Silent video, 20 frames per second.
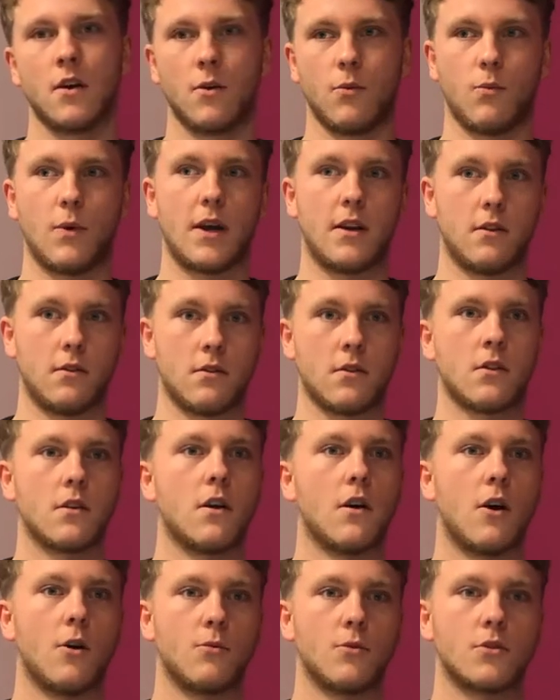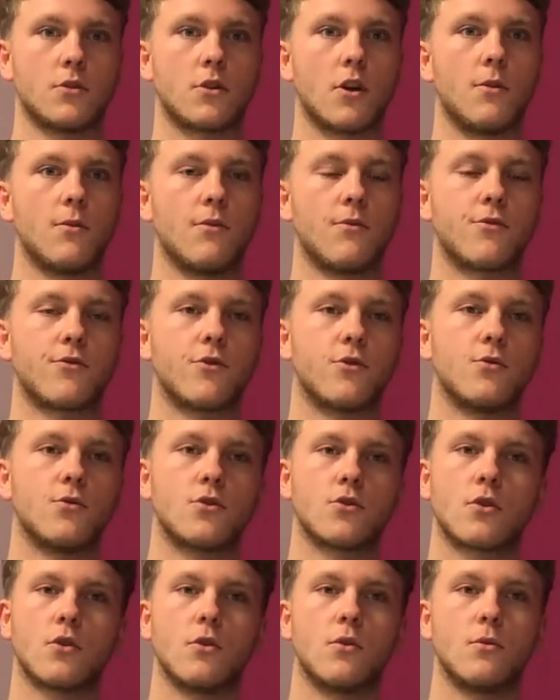when I was going through
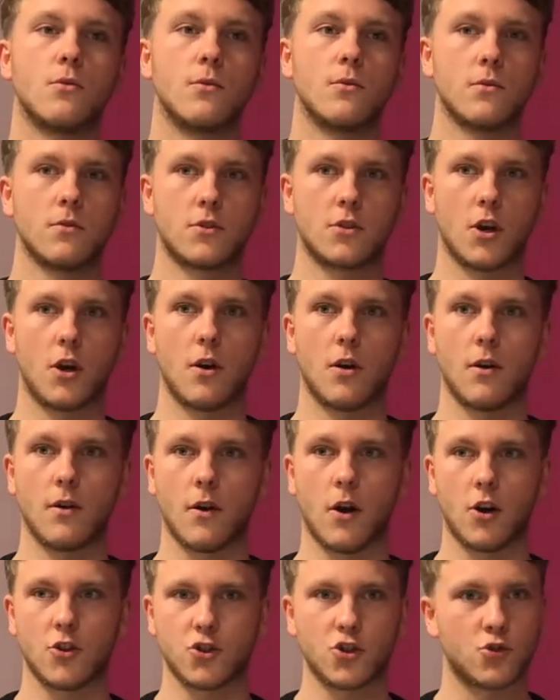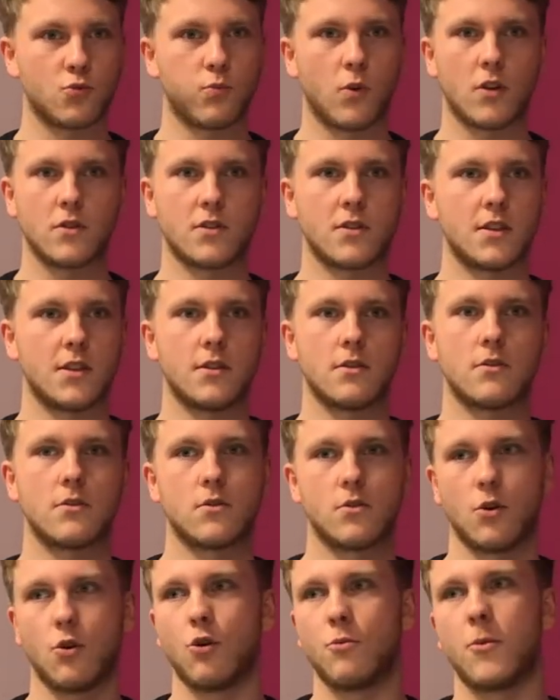school. So I just wanted
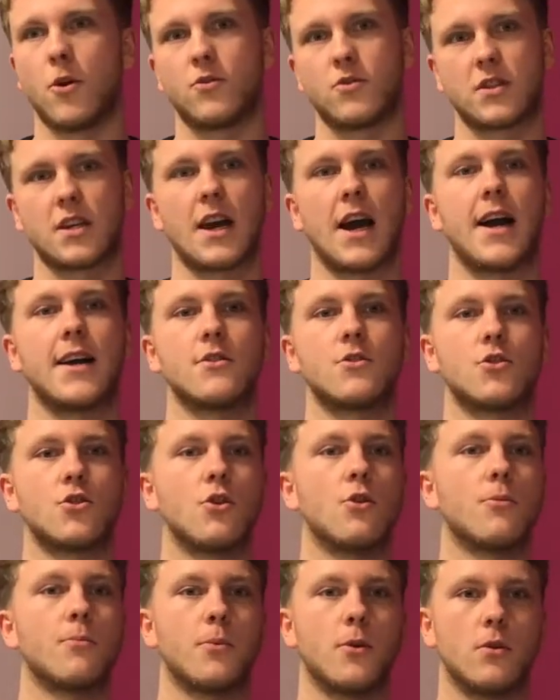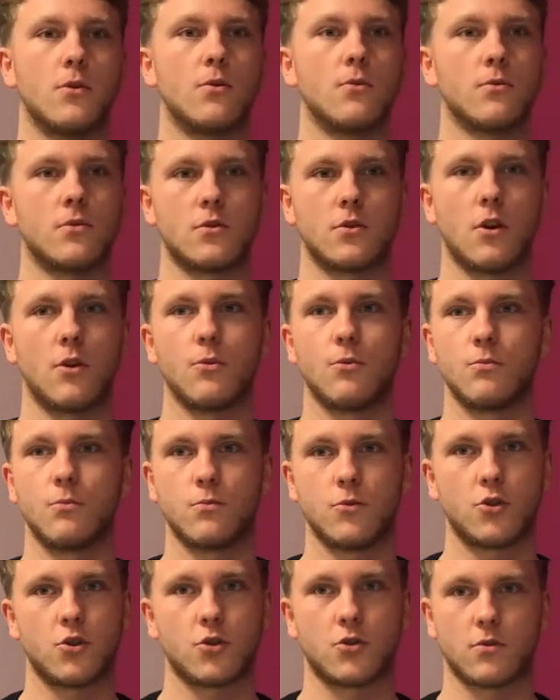to almost catch up and also
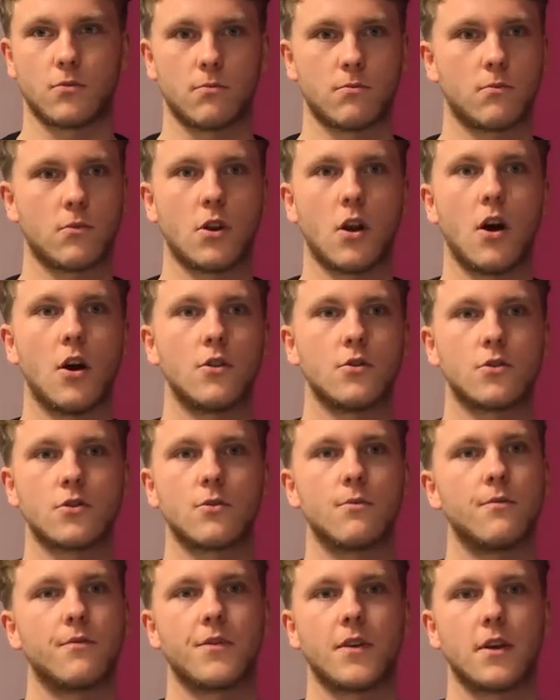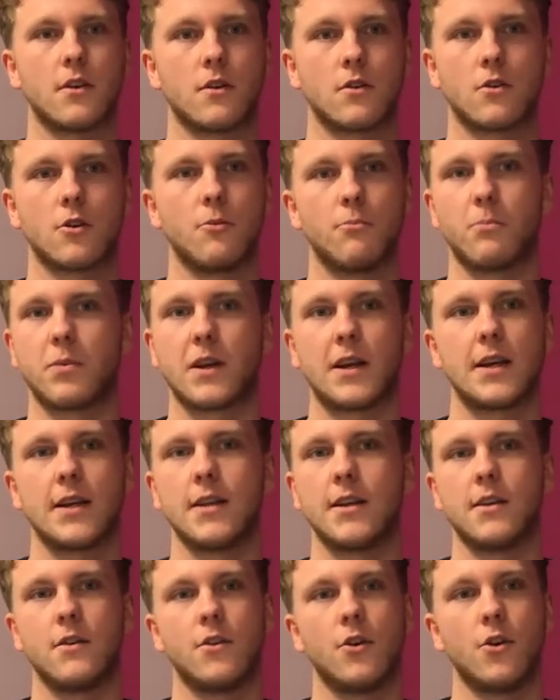just learn something
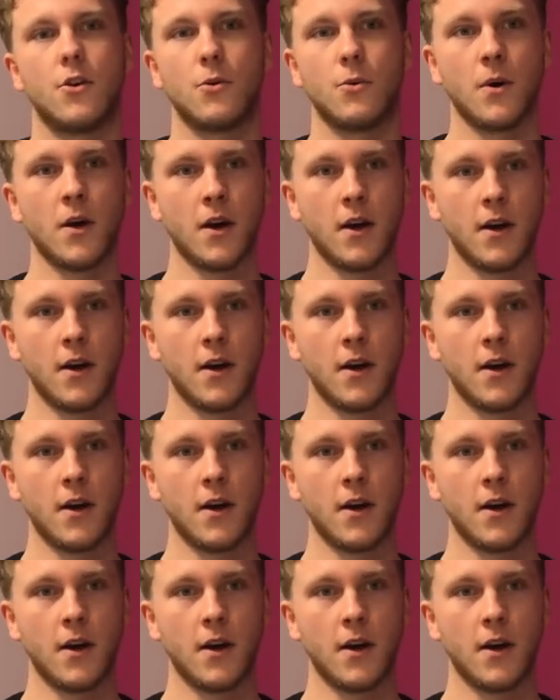completely new